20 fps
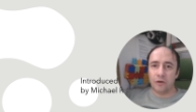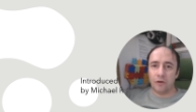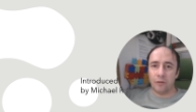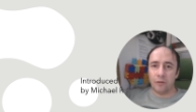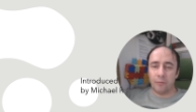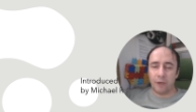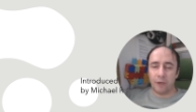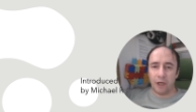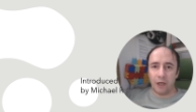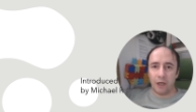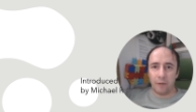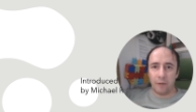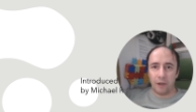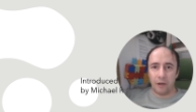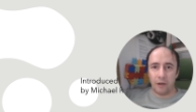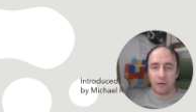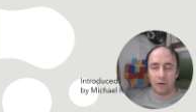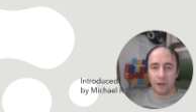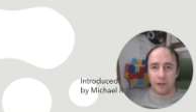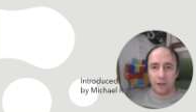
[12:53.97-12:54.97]
on the
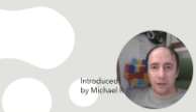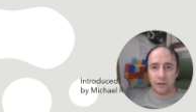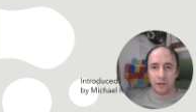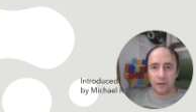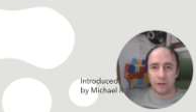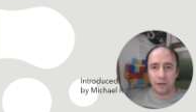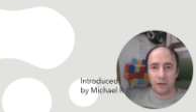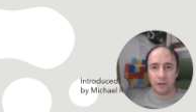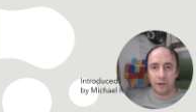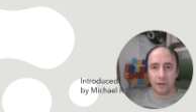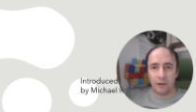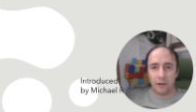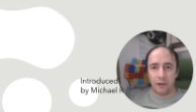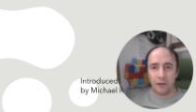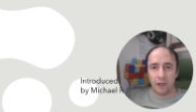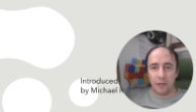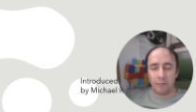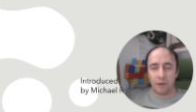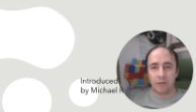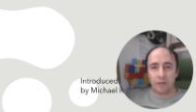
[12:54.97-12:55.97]
primary location,
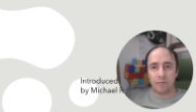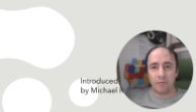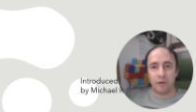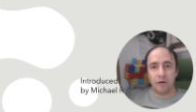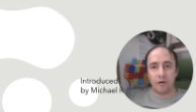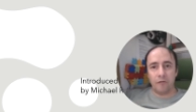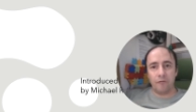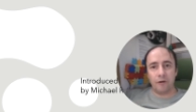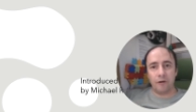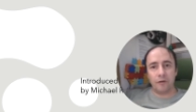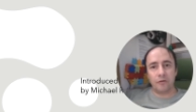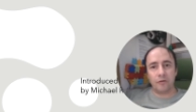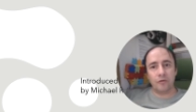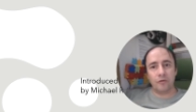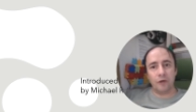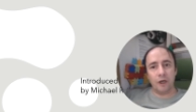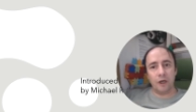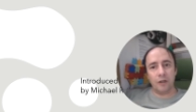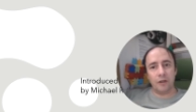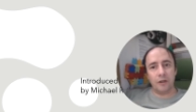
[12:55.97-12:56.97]
it must be offered
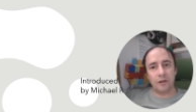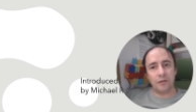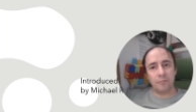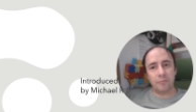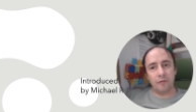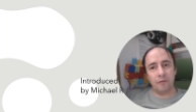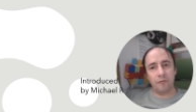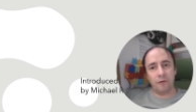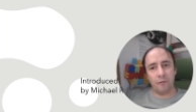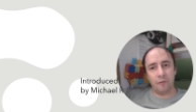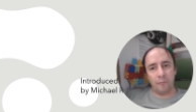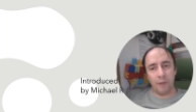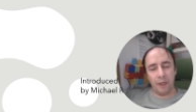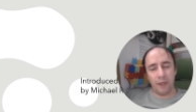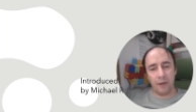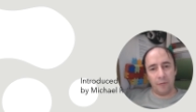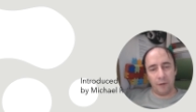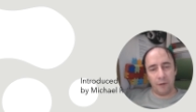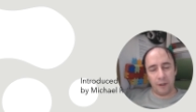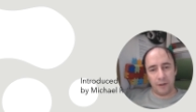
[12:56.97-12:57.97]
to others before
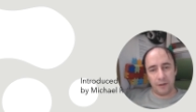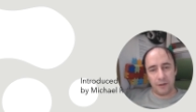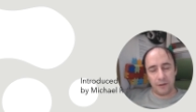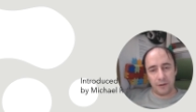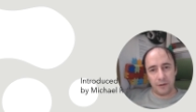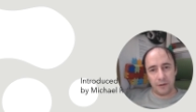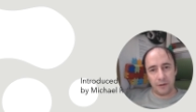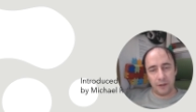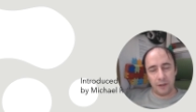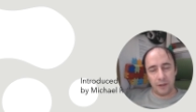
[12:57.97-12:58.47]
being wasted.